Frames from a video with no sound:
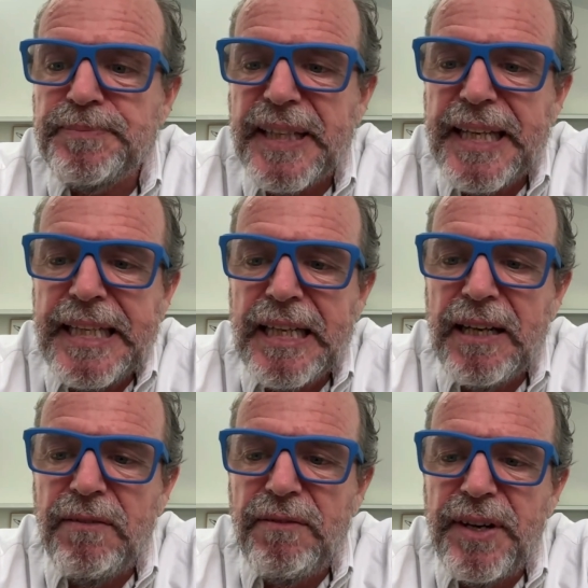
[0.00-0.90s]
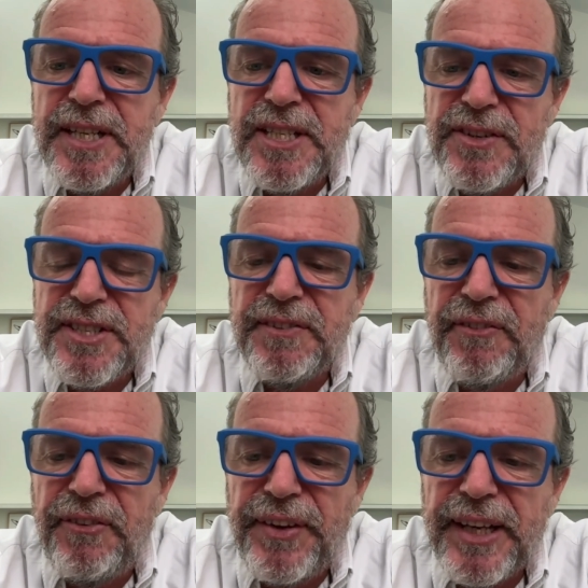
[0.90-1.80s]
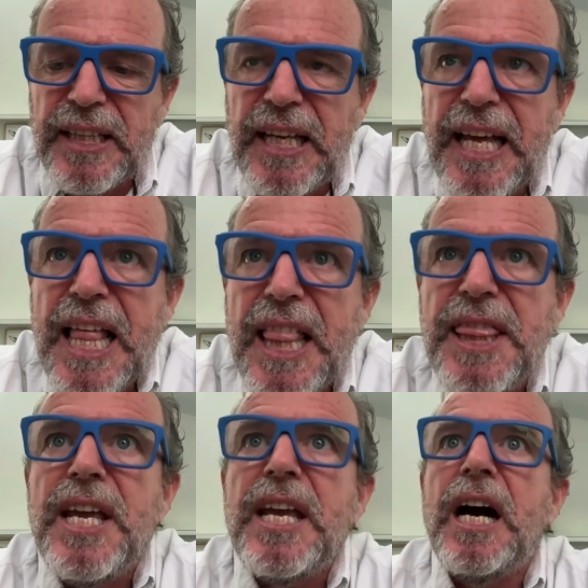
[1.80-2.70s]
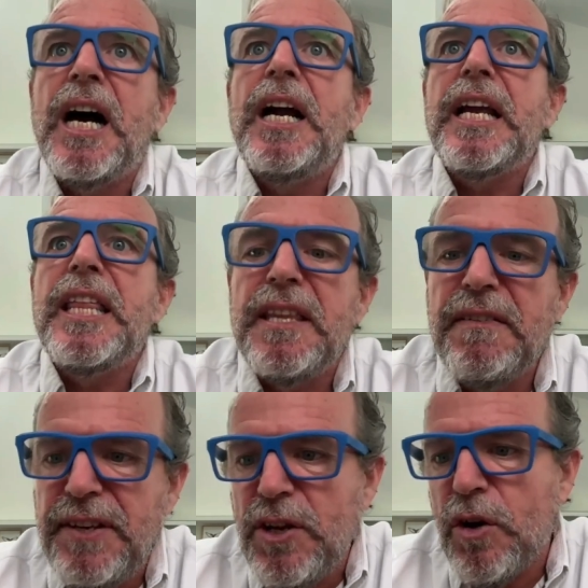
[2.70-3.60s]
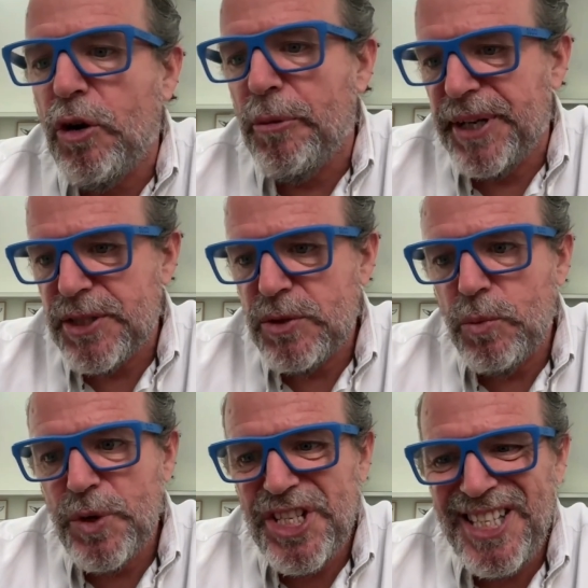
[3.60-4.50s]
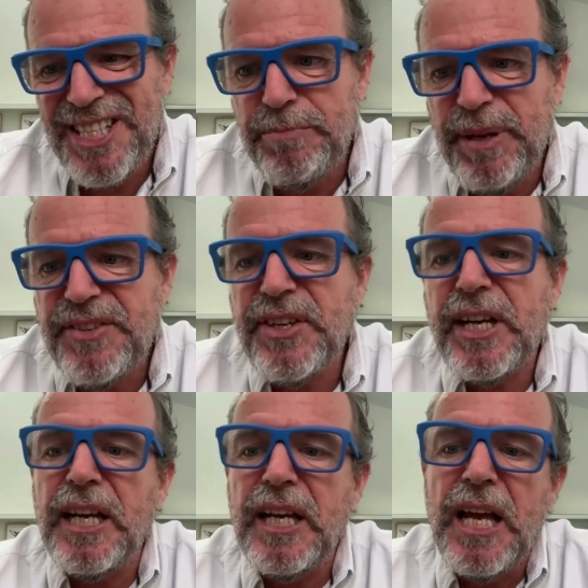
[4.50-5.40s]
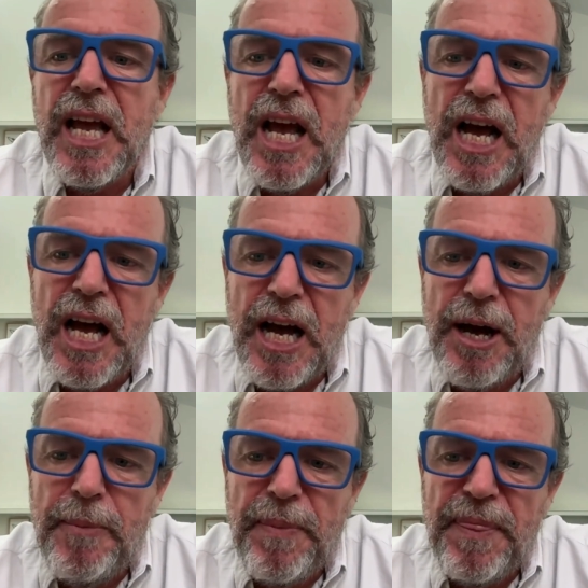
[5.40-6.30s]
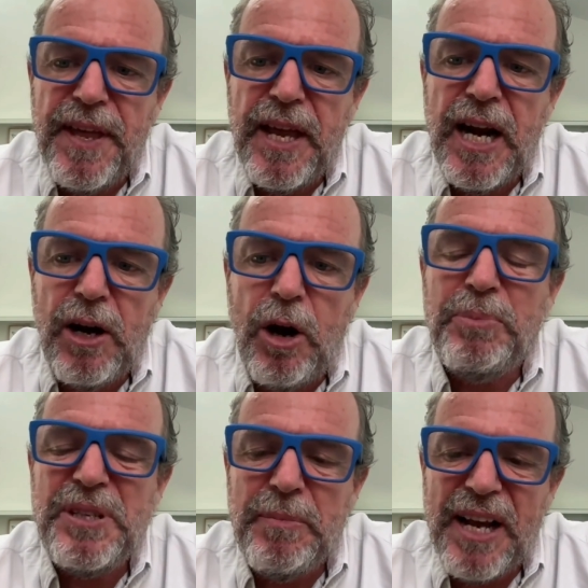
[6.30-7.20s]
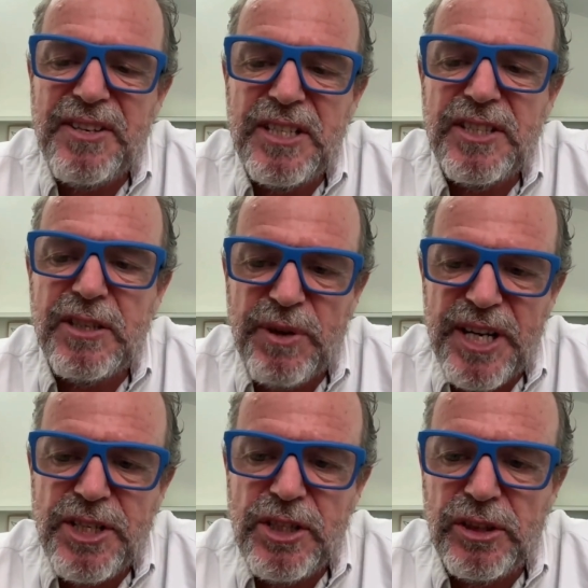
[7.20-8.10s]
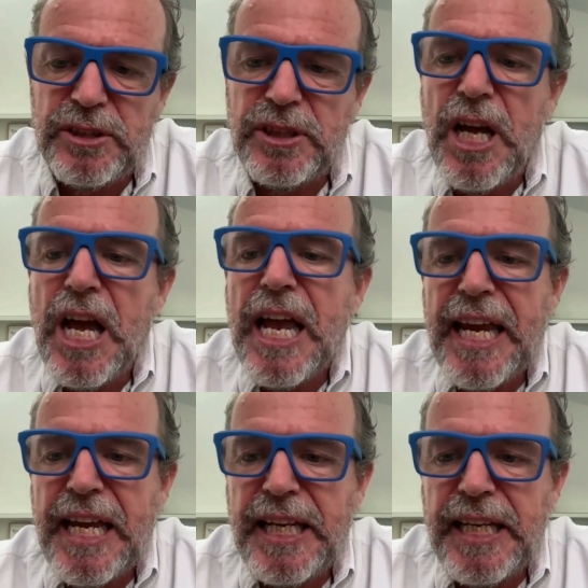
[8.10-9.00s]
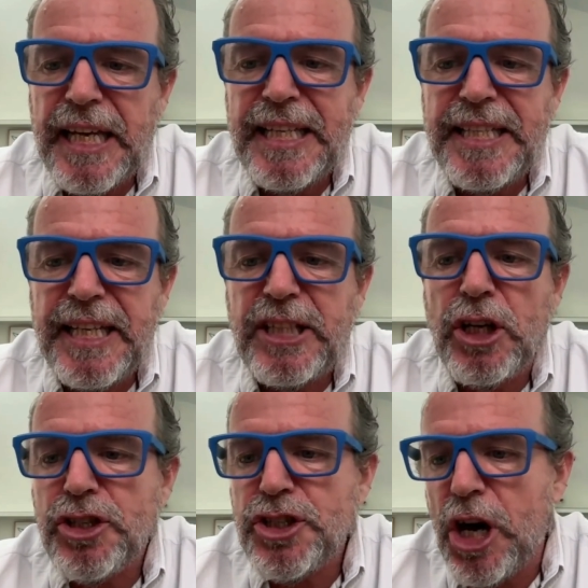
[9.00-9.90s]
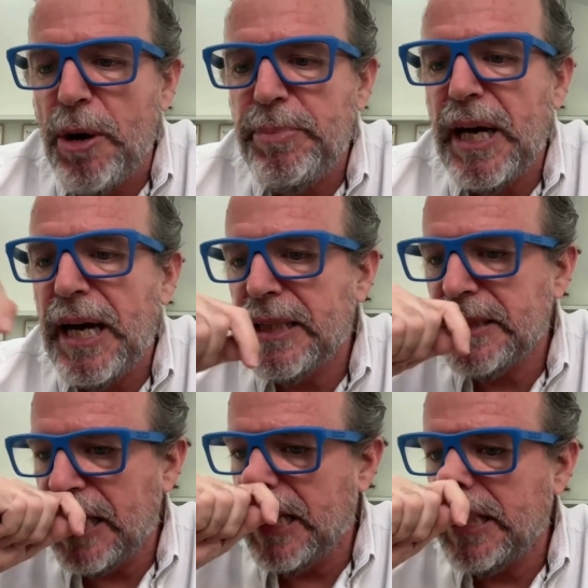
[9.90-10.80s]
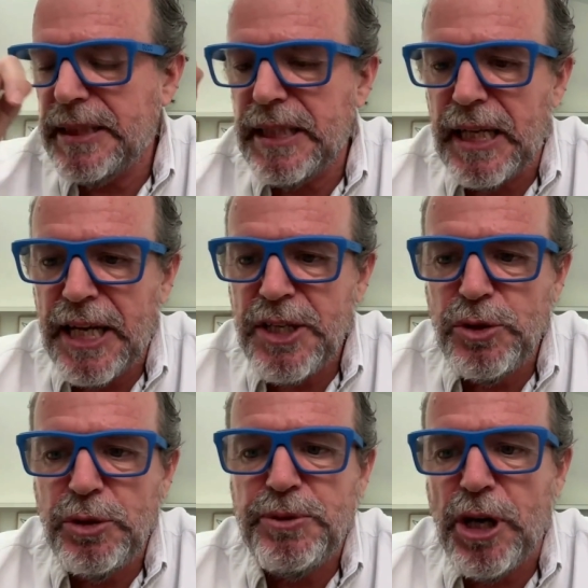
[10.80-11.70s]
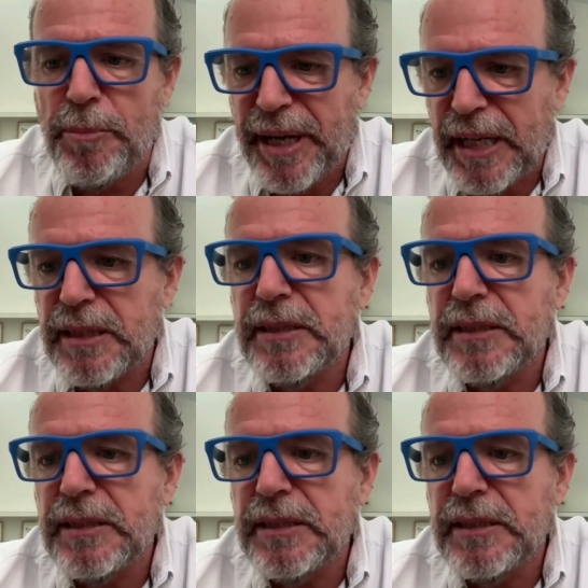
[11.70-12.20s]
in a very interesting field. They are in the video commerce, which is basically they are optimizing the ratios in TikTok Shop and YouTube Shopping,